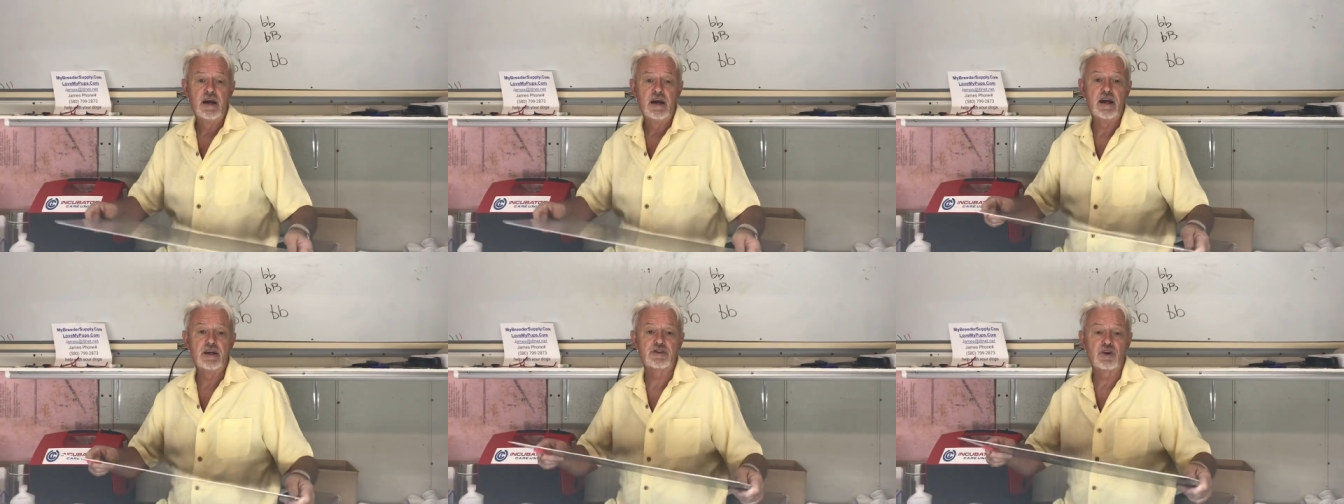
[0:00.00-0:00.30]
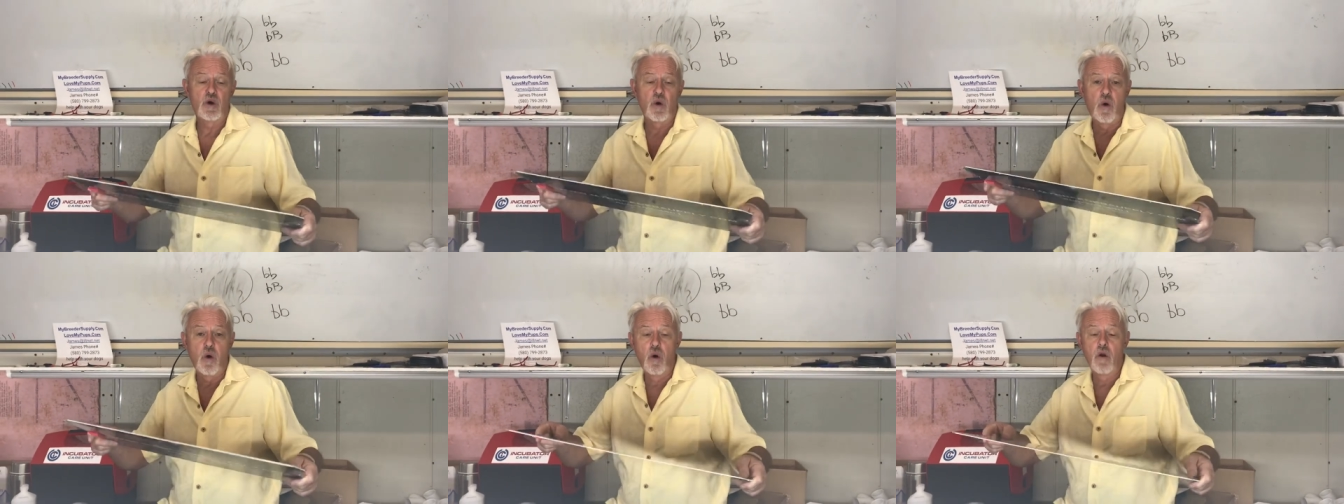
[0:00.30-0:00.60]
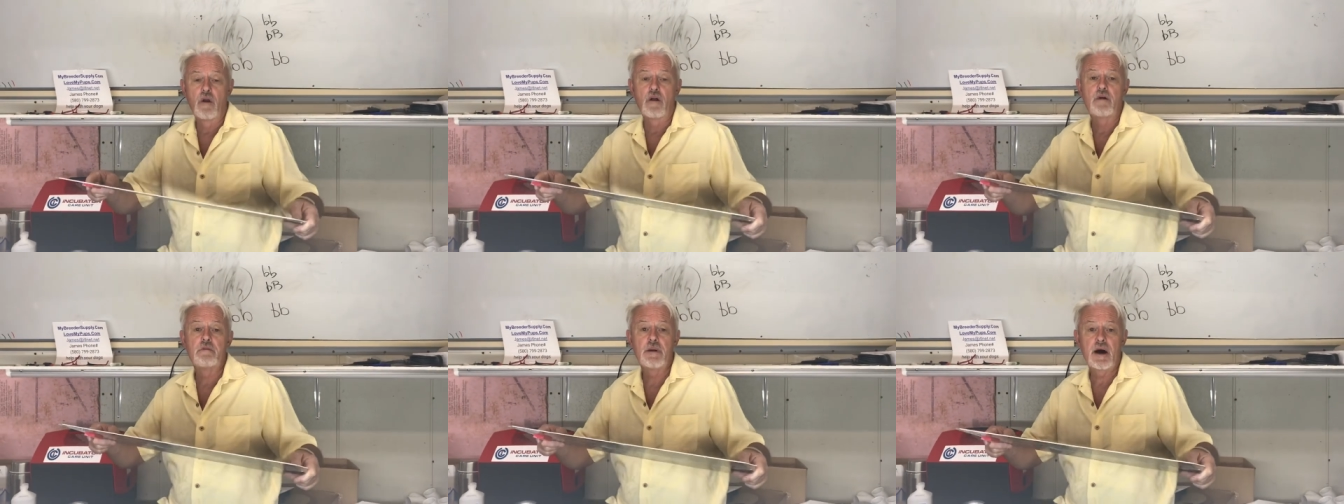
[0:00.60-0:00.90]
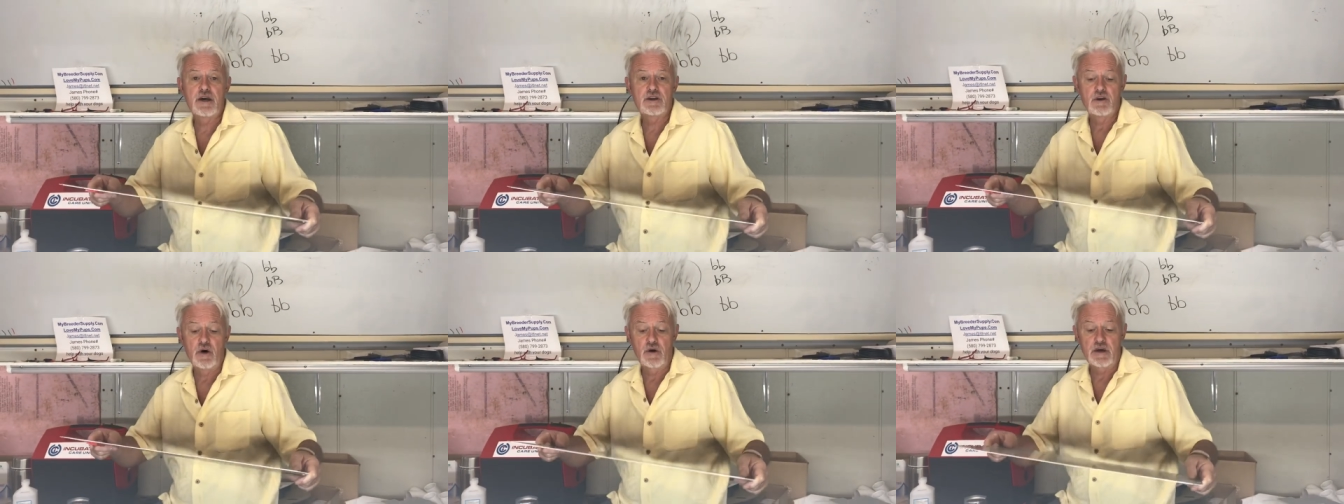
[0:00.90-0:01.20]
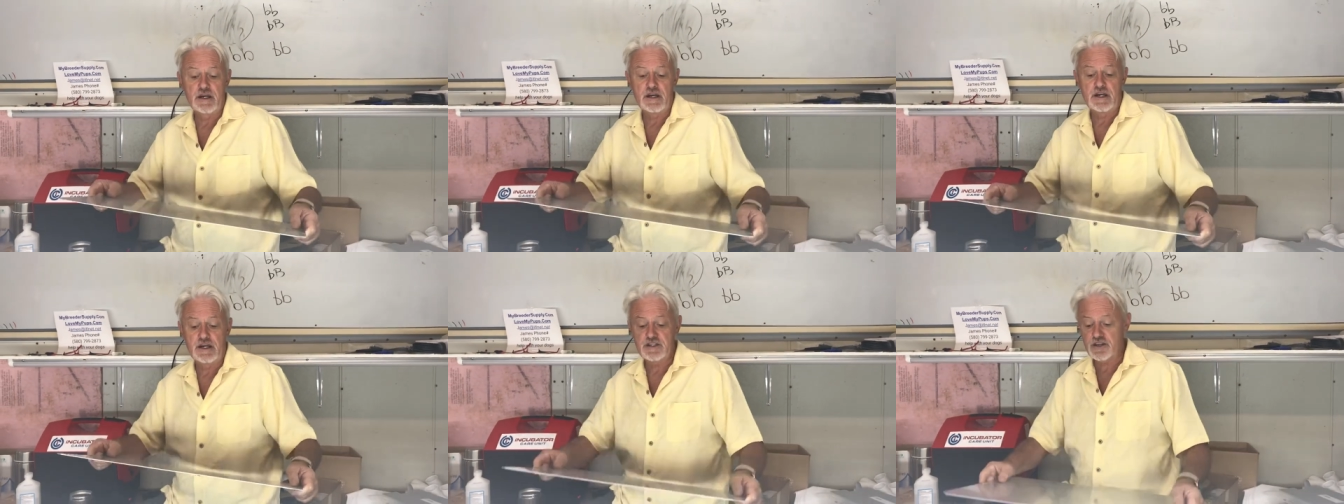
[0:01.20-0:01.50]
is that all of my
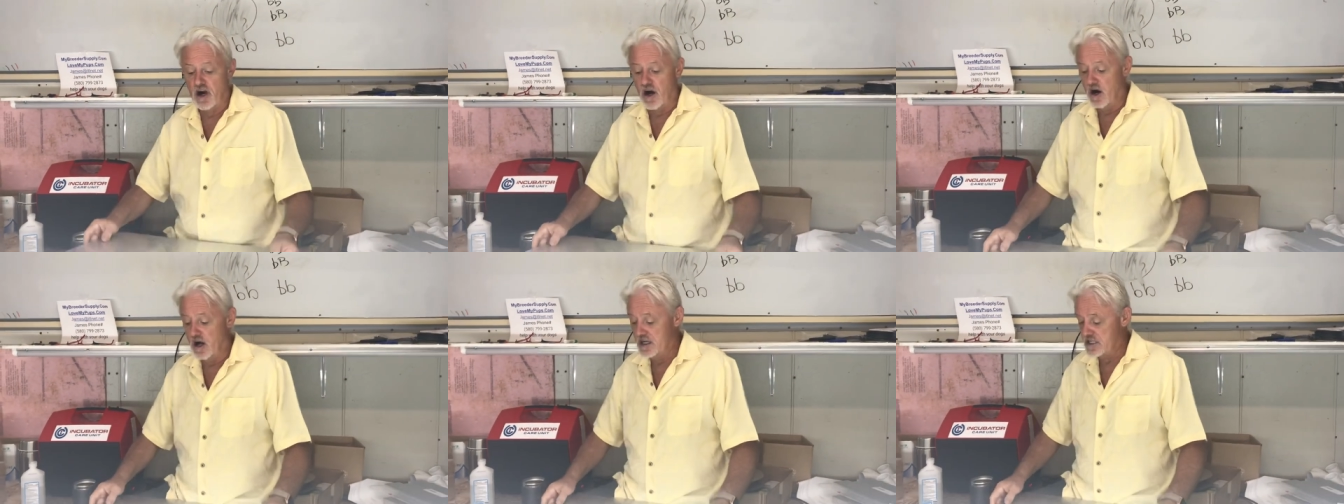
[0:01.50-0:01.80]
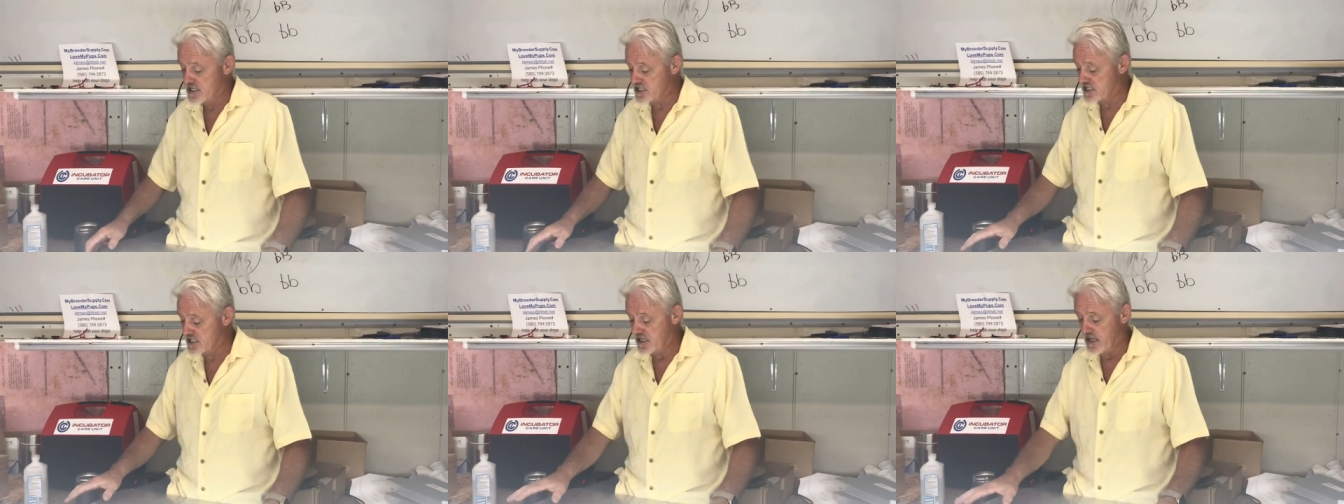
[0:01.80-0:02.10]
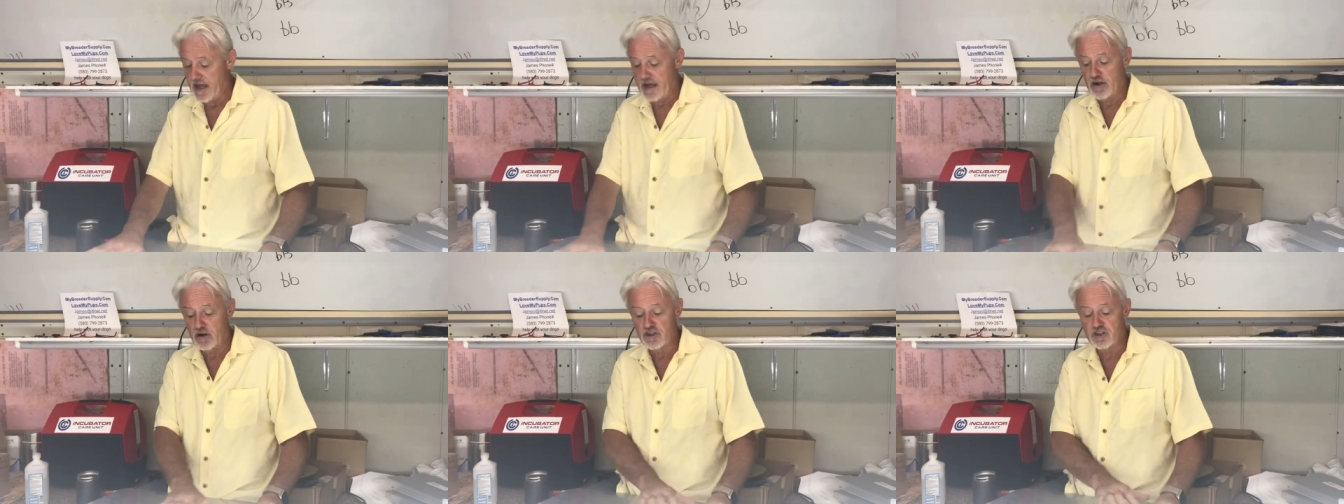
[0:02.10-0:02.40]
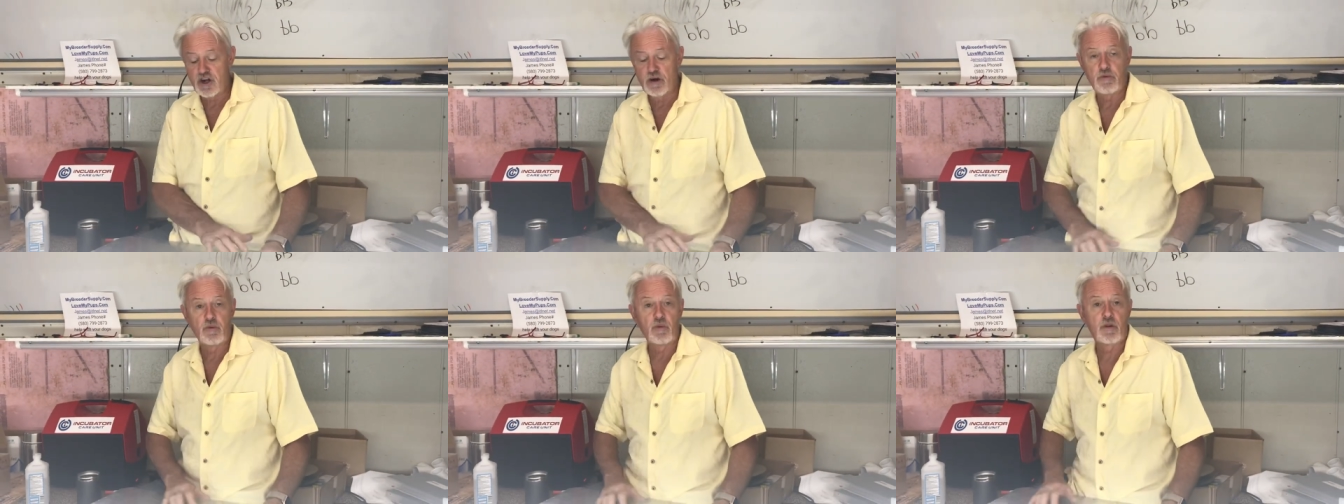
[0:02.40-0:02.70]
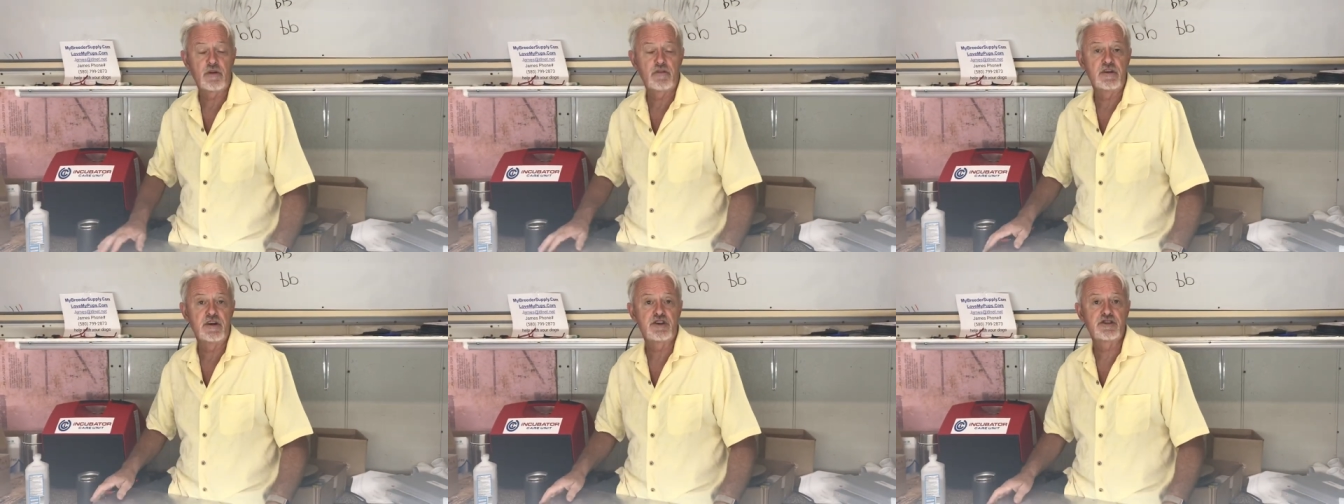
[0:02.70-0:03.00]
doggies are just laying on top of
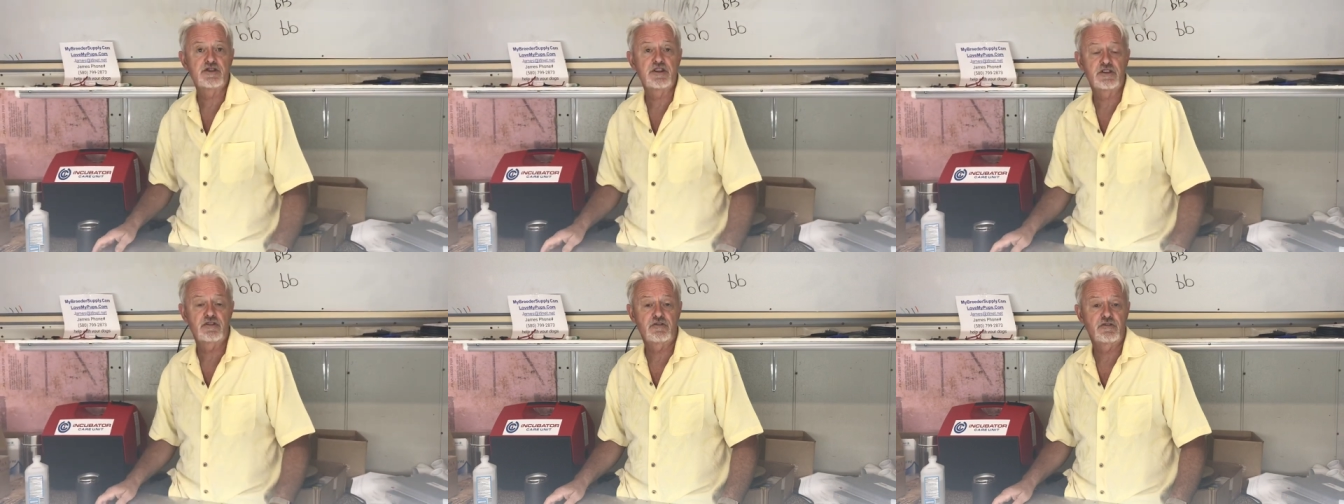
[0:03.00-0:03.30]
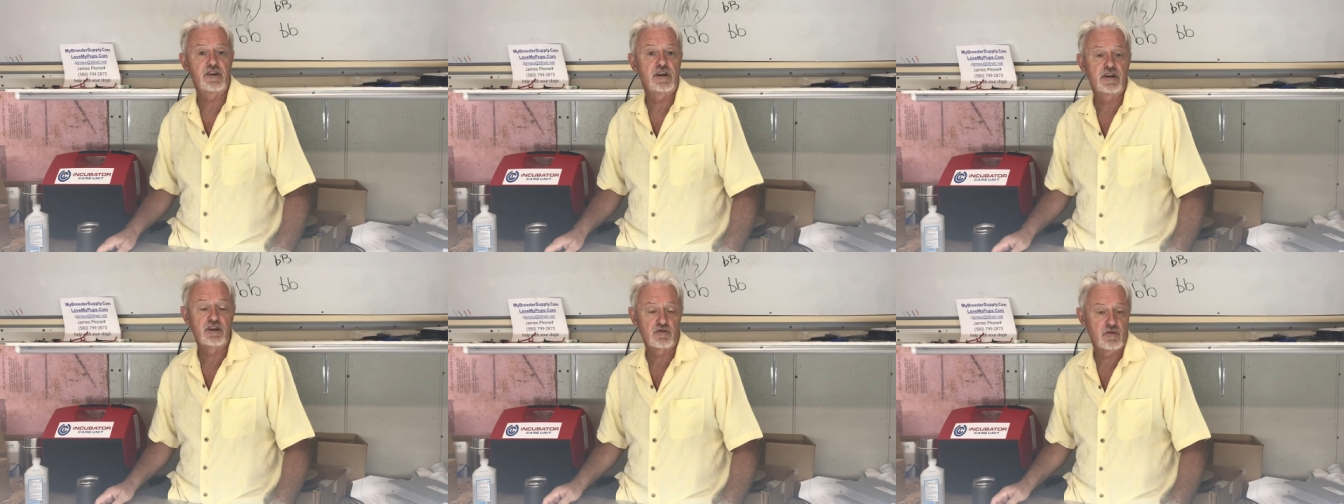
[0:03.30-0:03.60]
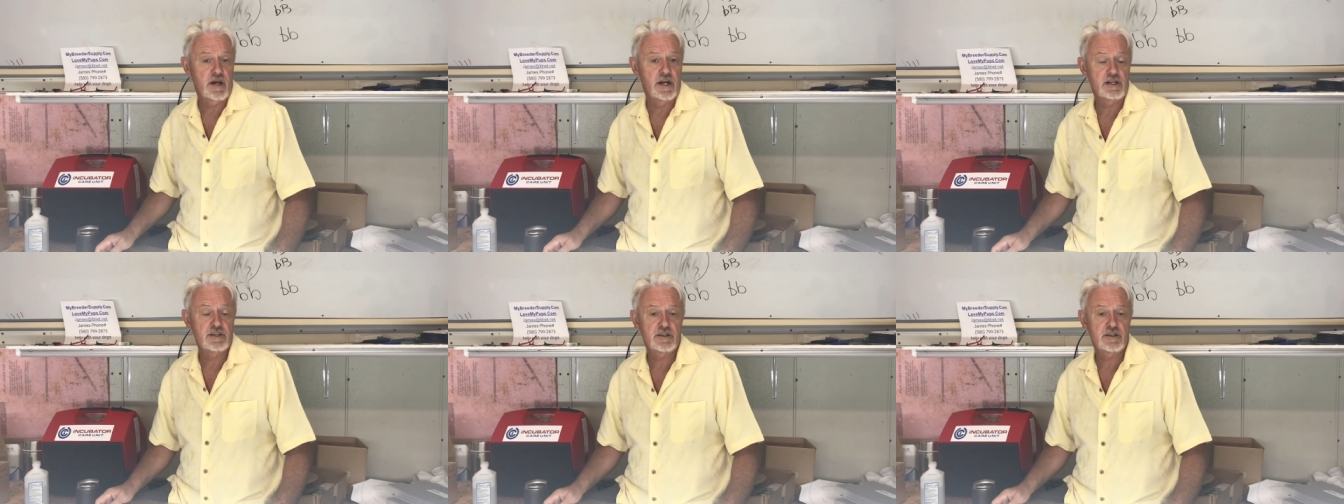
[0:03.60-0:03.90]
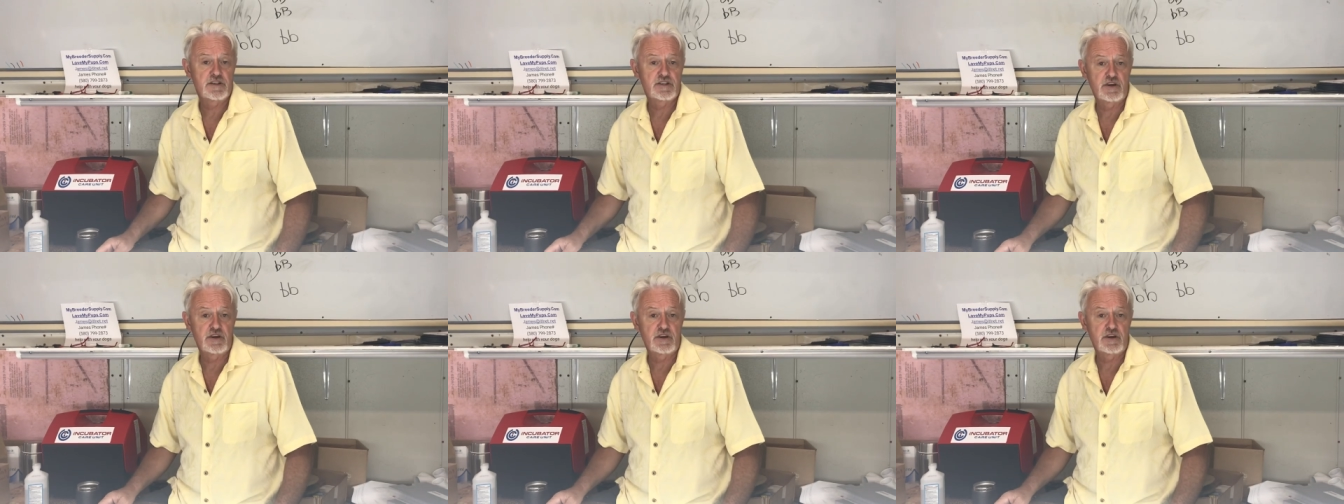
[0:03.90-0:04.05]
one of this, just feeling great.